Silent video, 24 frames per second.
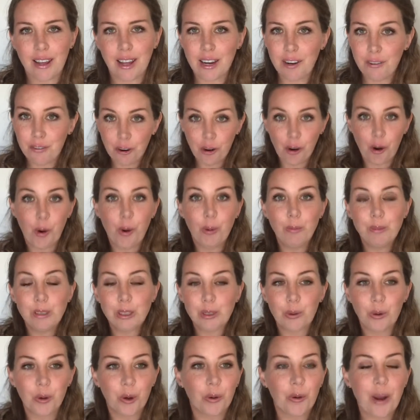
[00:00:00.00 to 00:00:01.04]
And if you're a
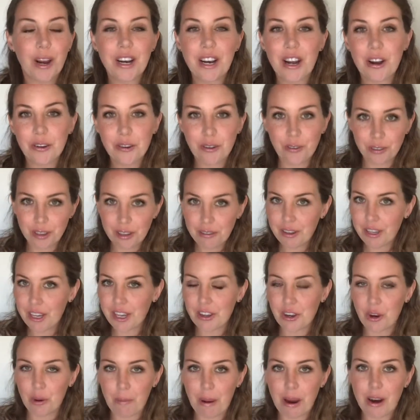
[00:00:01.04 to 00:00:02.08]
homeschooler right now and you're living
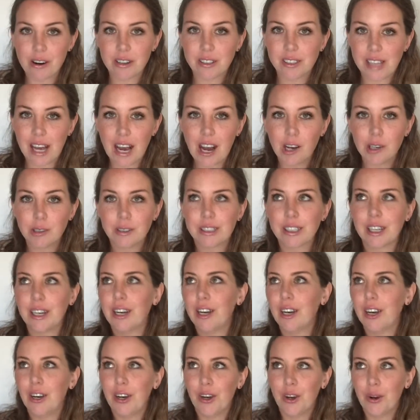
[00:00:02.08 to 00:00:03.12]
in your parents' house,
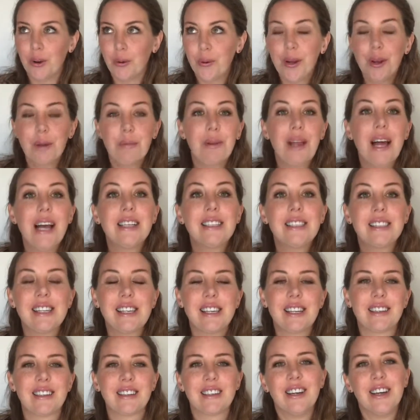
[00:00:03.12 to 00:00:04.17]
what a
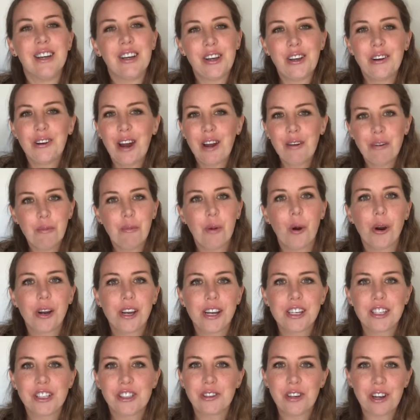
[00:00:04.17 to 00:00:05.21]
blessing. You don't have a
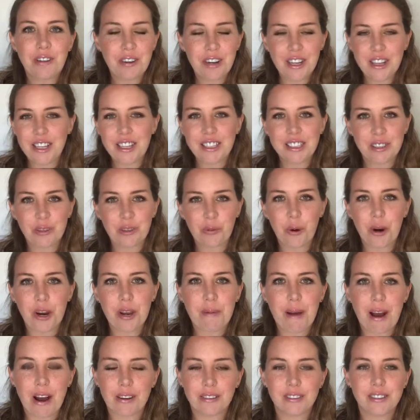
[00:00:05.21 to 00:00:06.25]
mortgage. You don't have any things to worry
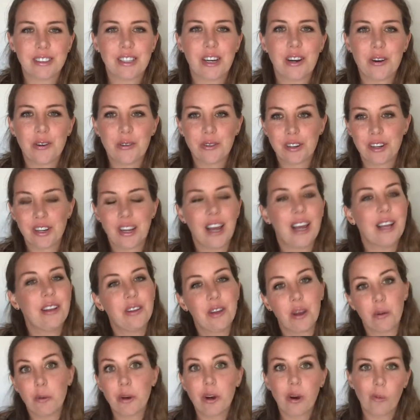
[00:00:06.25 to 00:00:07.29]
about. So,
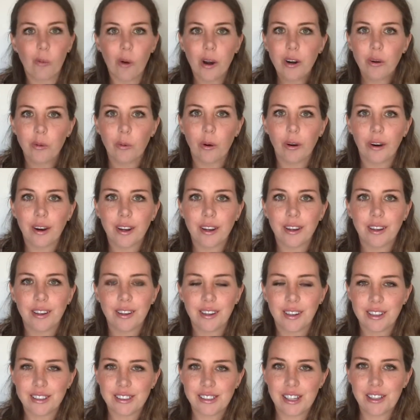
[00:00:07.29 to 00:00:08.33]
and we don't want to worry
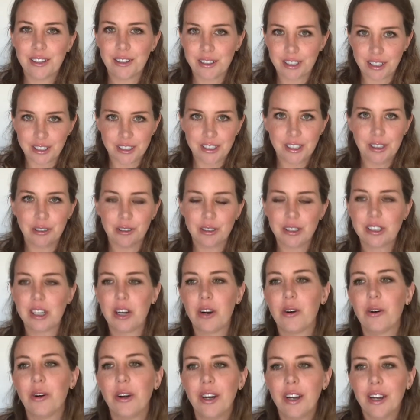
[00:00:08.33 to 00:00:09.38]
is the other thing too.
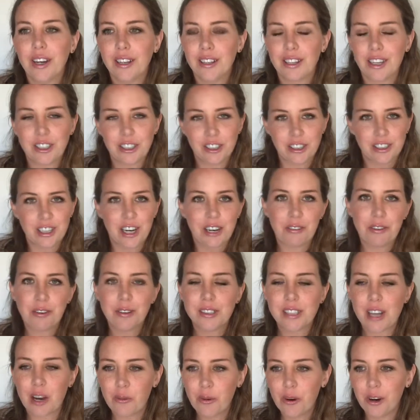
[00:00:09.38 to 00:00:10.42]
So let's just not even use
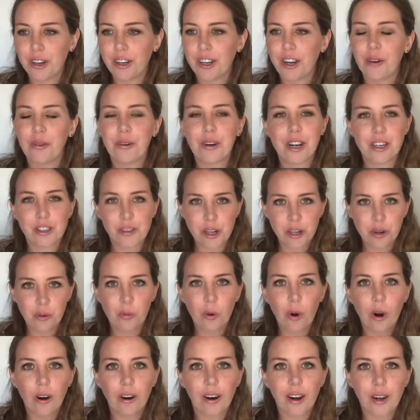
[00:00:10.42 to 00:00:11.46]
that word here. We're not trying to
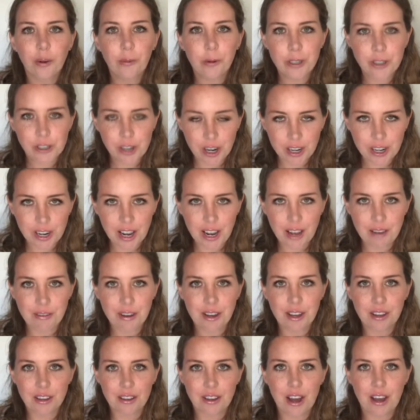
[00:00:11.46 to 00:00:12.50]
worry. We're trying to have
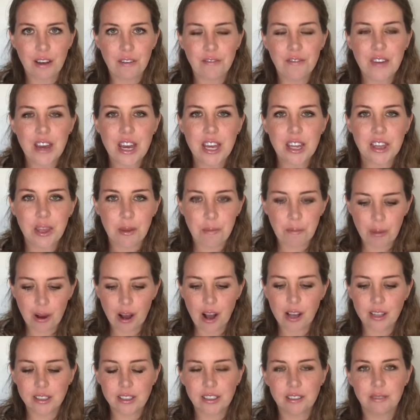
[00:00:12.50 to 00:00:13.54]
a faith
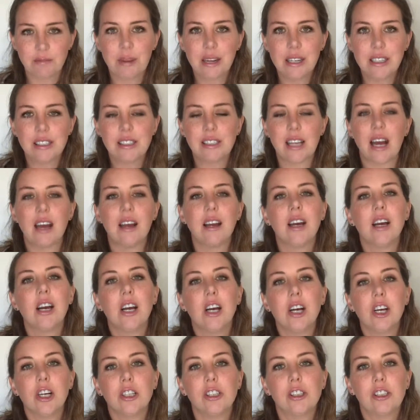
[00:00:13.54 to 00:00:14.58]
positive mindset.
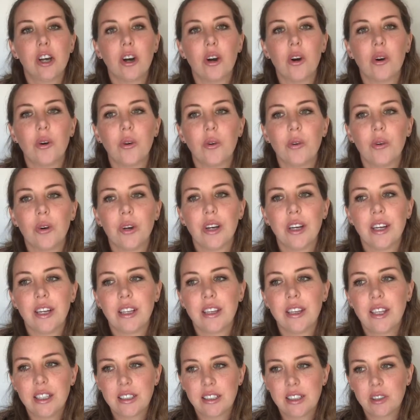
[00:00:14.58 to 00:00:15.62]
So
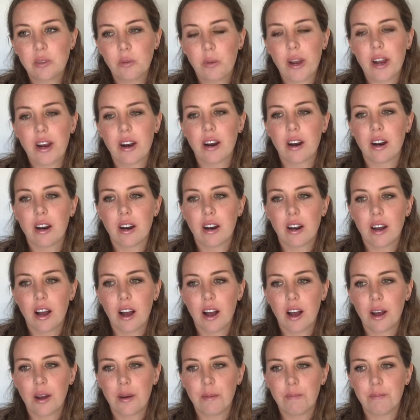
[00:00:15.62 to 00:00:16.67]
this is where
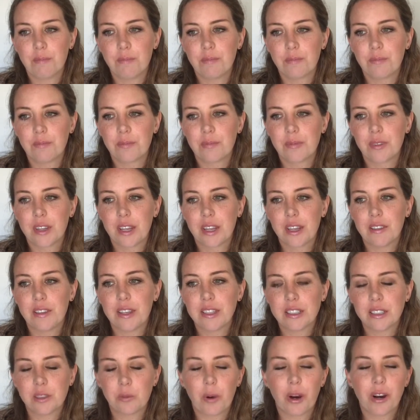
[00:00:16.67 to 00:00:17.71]

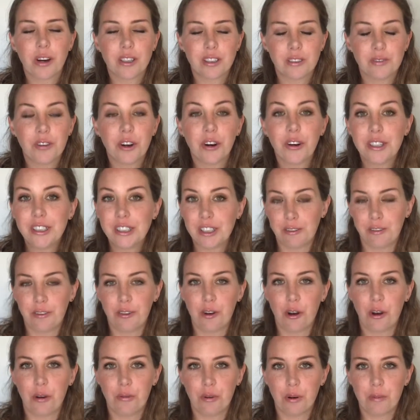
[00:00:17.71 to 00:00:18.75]
it's very
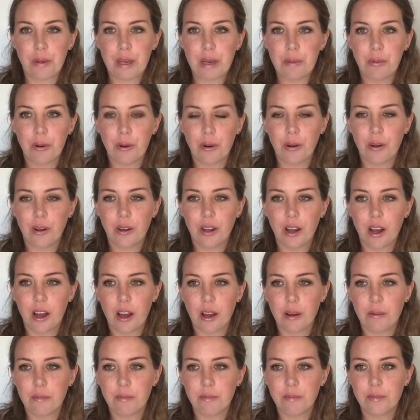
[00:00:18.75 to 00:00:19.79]
difficult for people
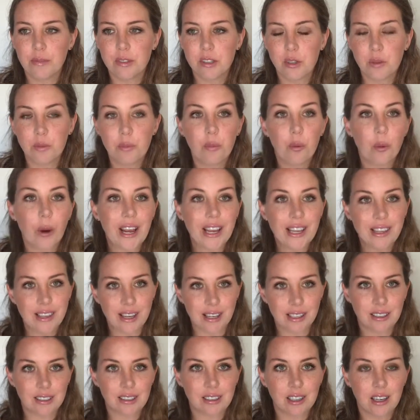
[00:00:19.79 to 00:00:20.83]
to break
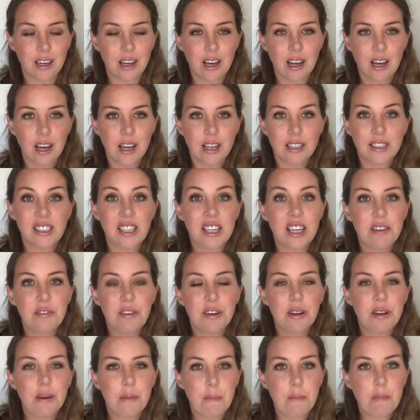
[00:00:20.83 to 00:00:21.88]
this, to
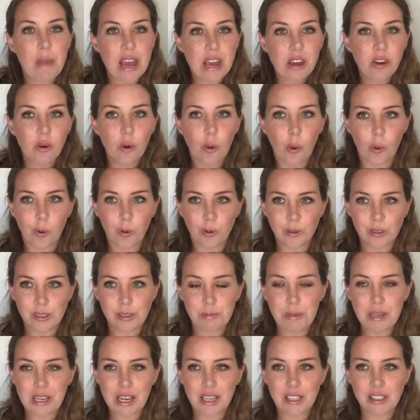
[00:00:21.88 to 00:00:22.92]
even make goals,
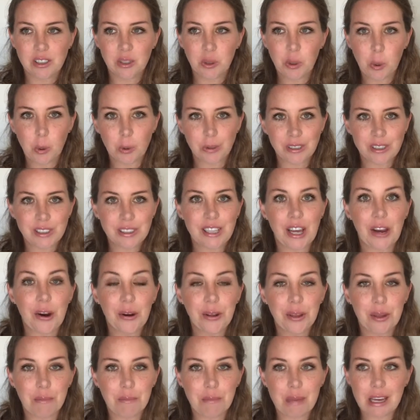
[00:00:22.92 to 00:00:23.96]
because the goals
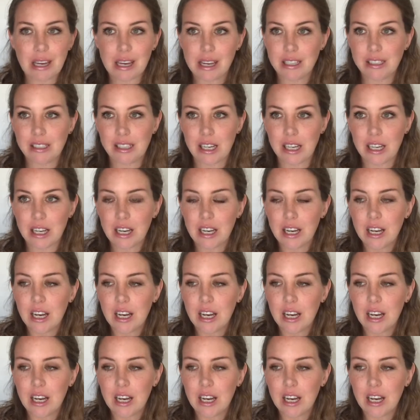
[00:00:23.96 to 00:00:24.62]
scare them, because they